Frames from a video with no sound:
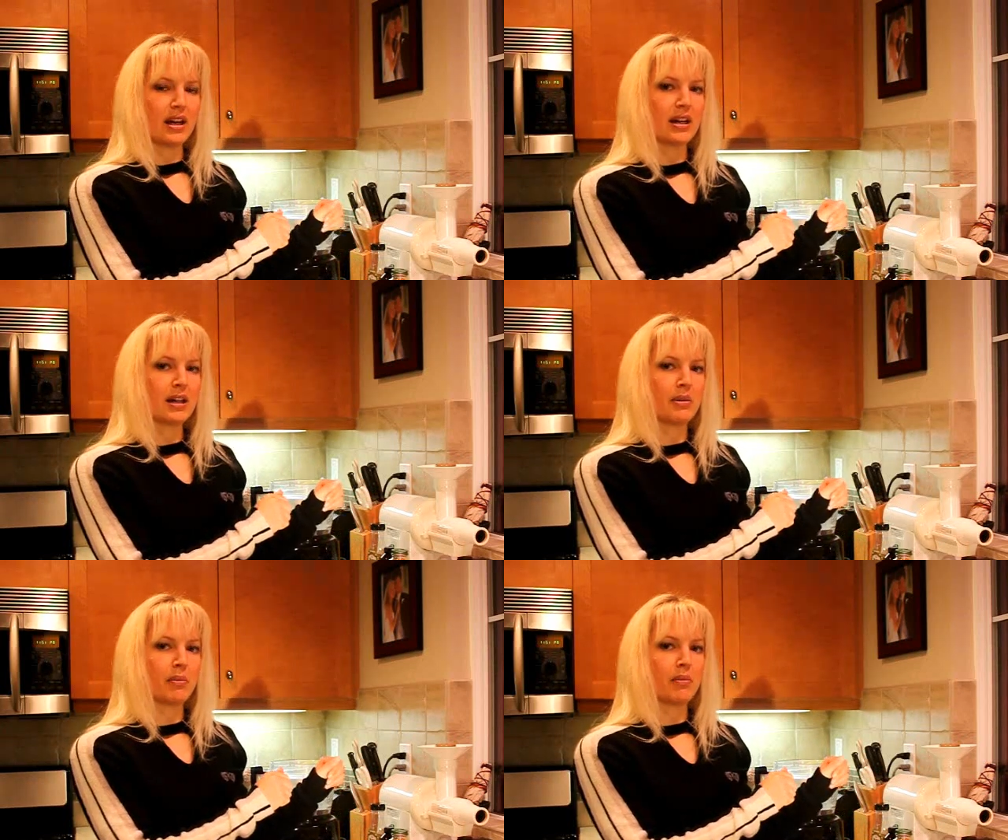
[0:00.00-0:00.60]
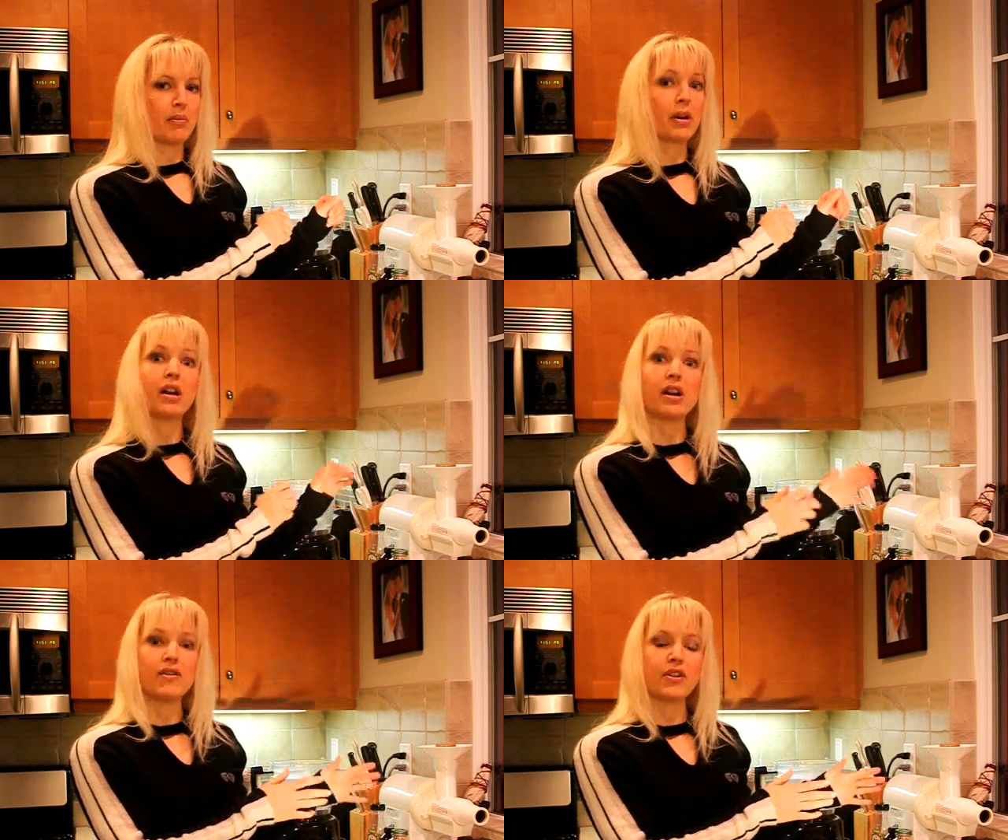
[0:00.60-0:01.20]

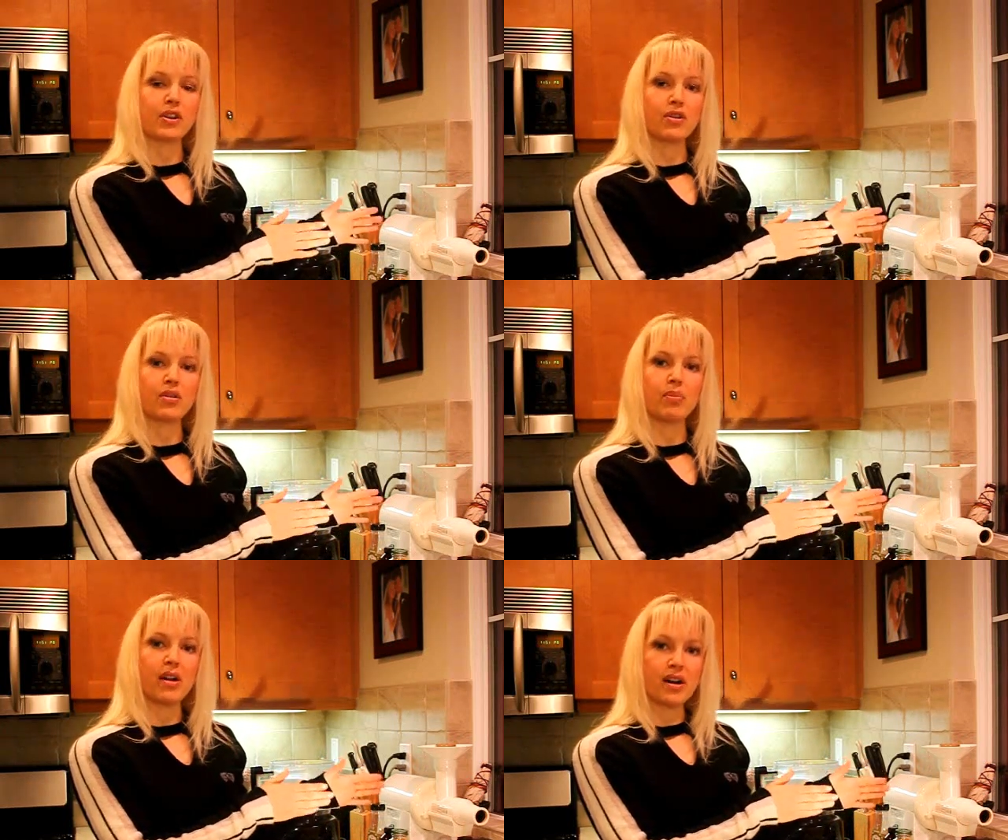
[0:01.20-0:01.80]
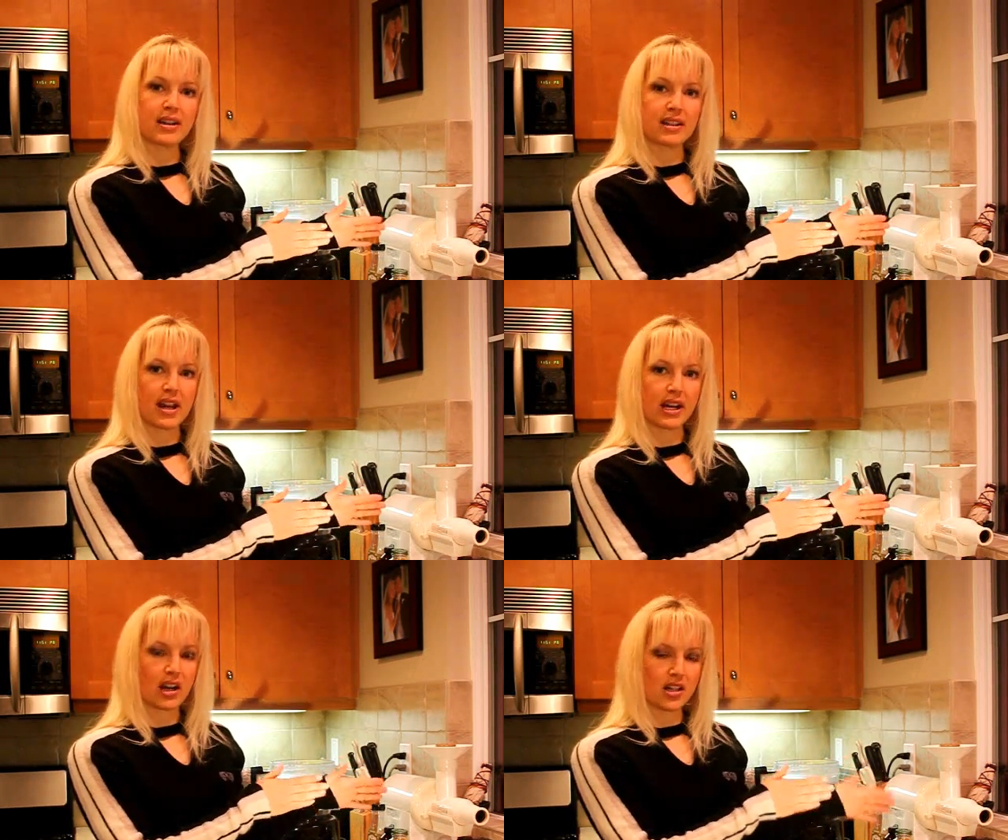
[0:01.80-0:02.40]
But if you go to the blog site,